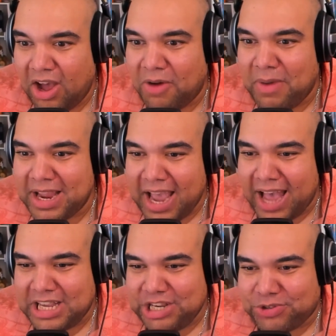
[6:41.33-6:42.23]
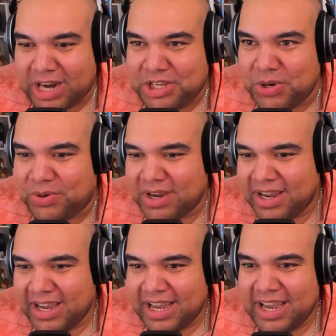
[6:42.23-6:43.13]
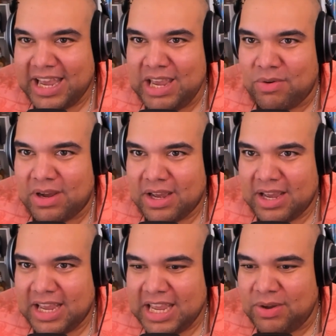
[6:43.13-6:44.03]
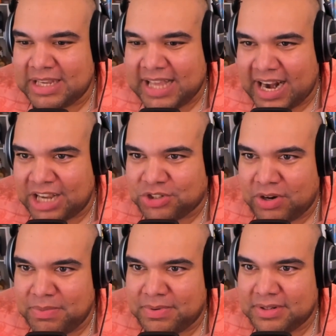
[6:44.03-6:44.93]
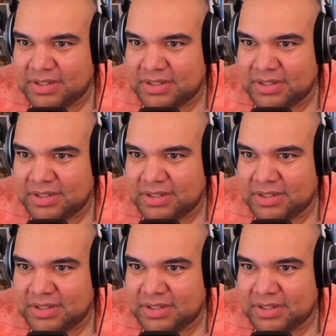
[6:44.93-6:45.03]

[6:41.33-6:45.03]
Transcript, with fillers: Oh my God, he tricked you. He, he is that ice cream?